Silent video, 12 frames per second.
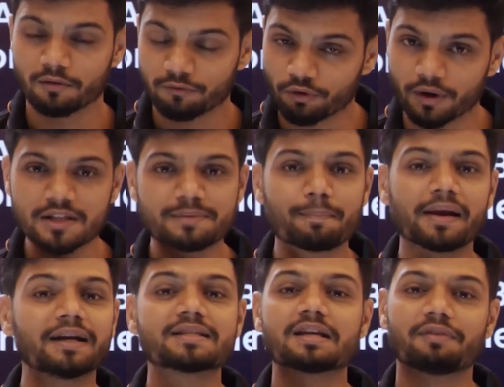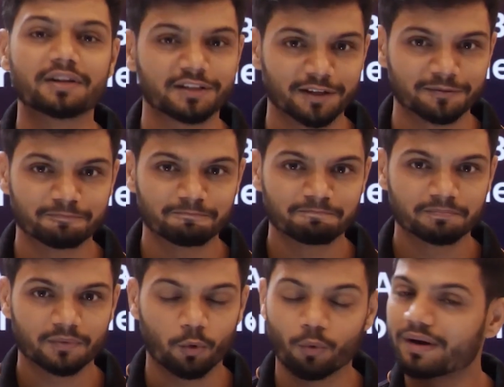For us, merit is everything
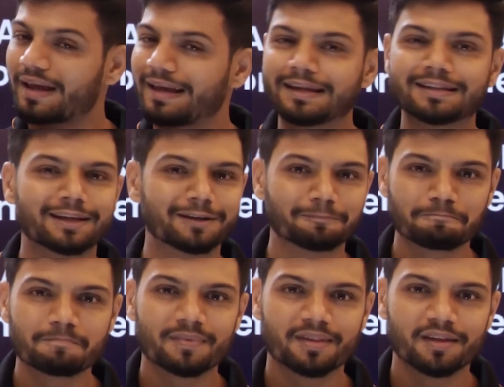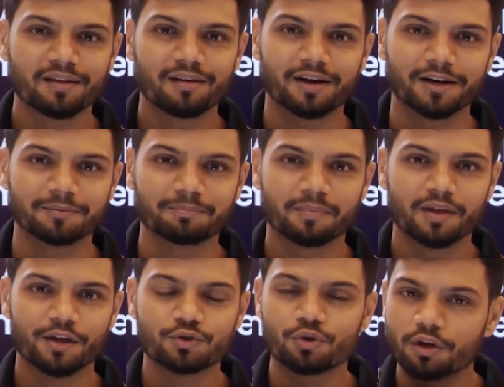or anything, right?
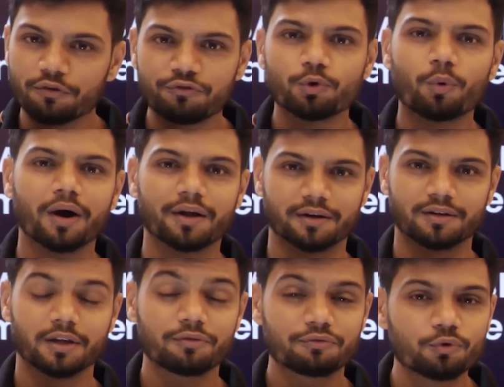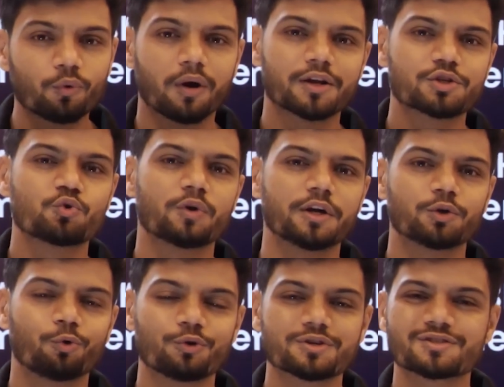So if you are a student
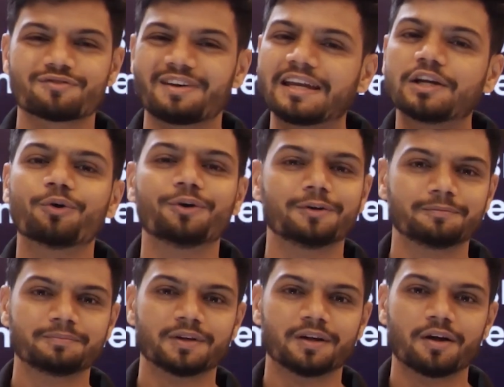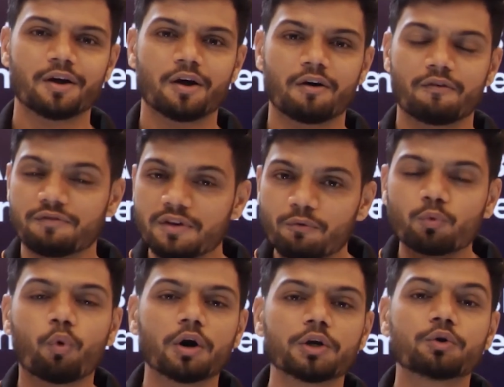who is very good, we would
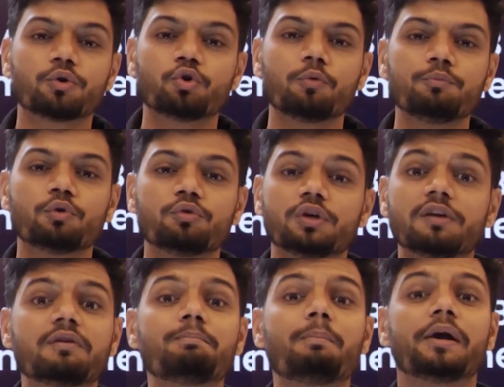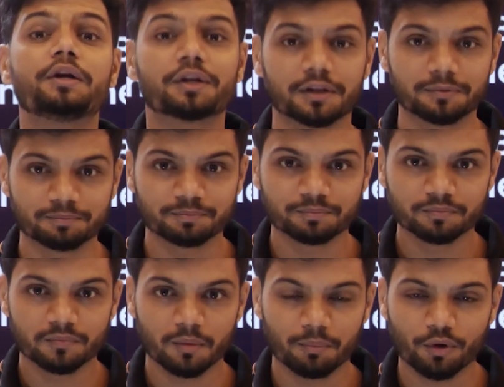want to groom you even better
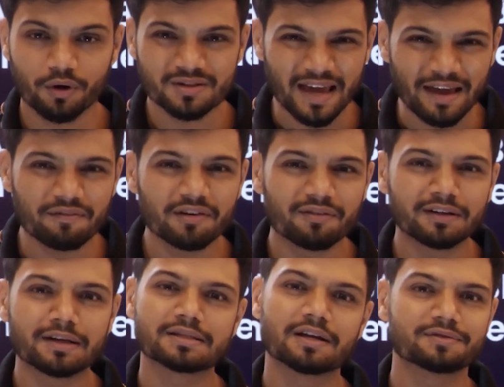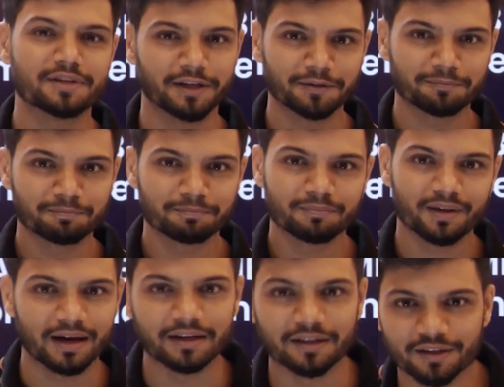because everyone deserves it,
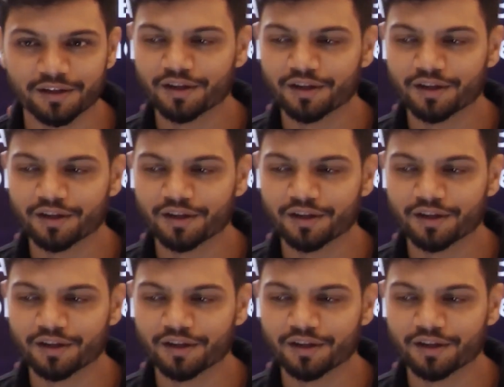right?